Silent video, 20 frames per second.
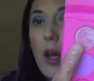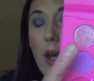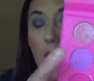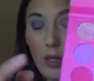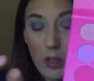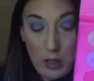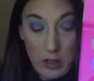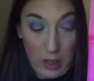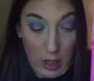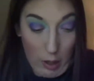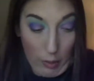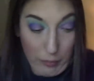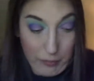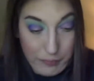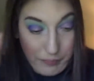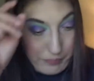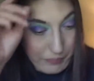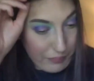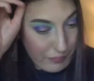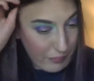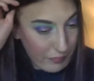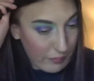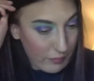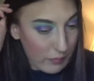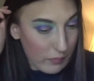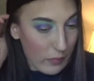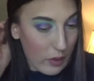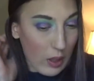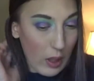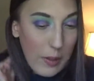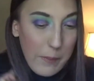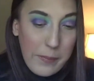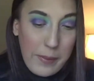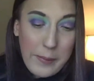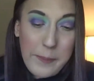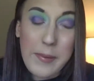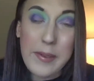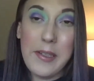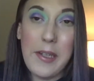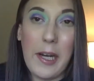So,
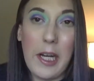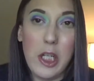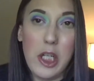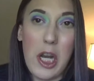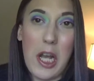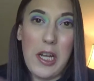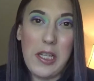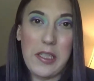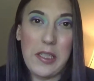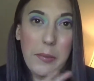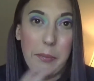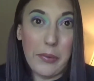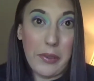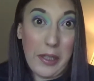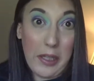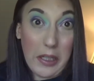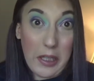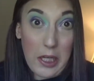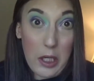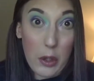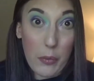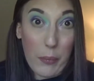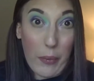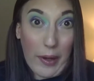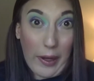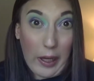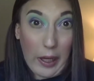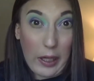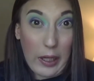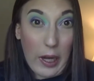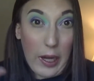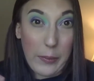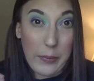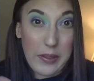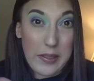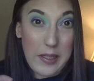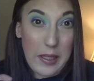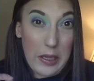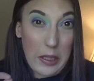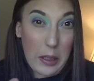pigmentation is completely opaque. I would
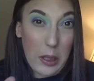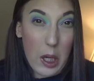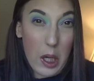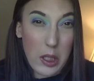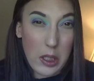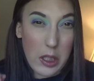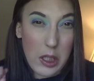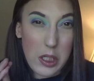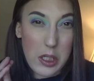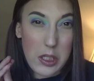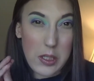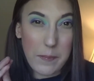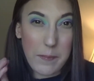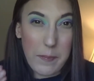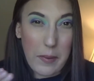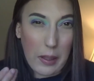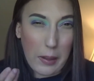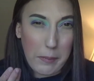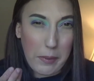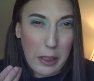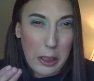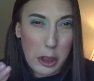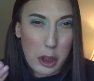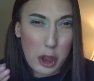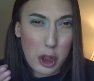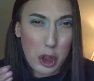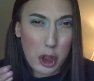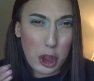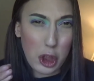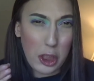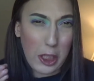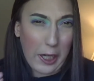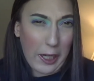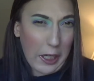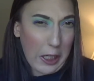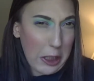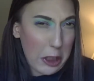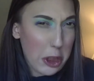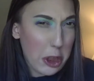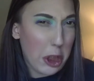say the colors maybe
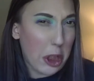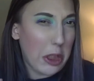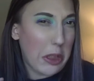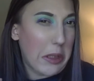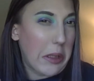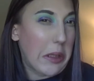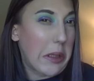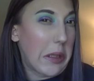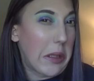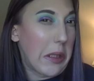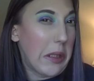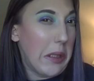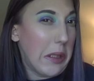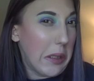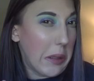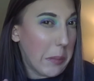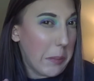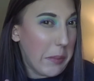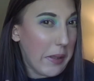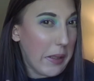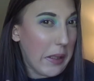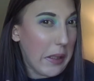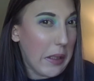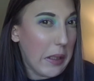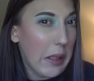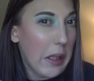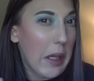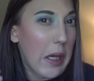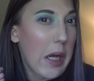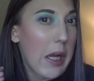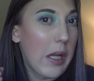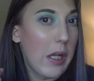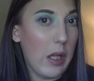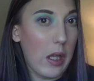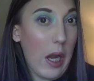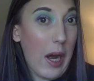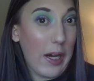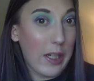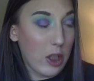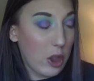change a little bit.
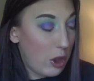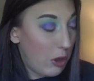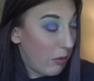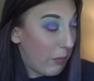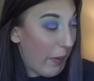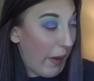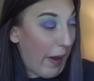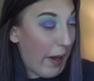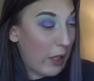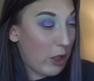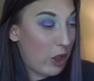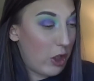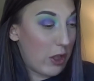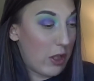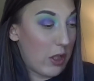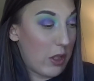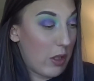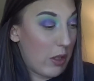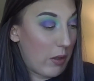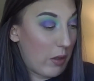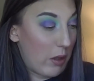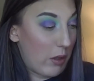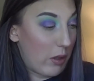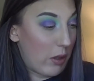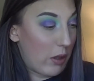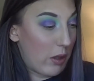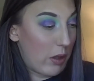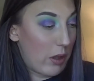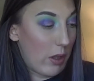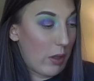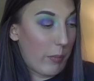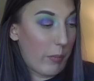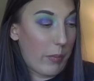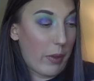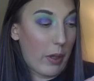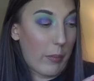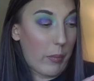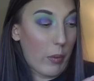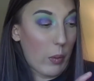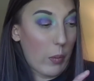Not too bad, just the
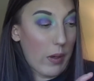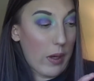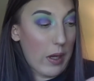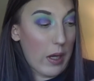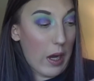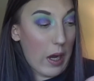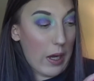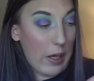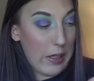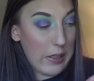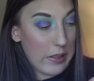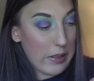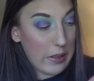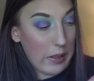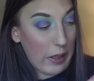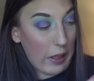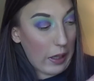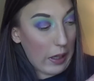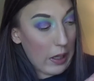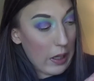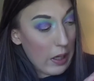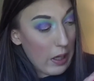purple one, honestly,